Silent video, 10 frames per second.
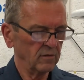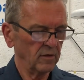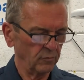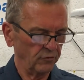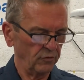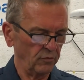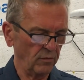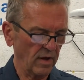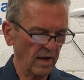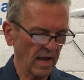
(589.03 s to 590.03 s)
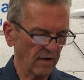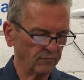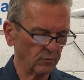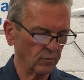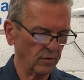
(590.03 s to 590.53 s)
Number two,
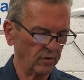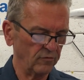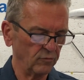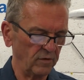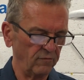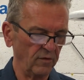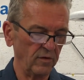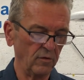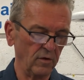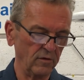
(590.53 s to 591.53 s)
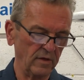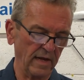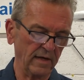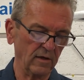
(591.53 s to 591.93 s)
afterwards, refill the oil tank,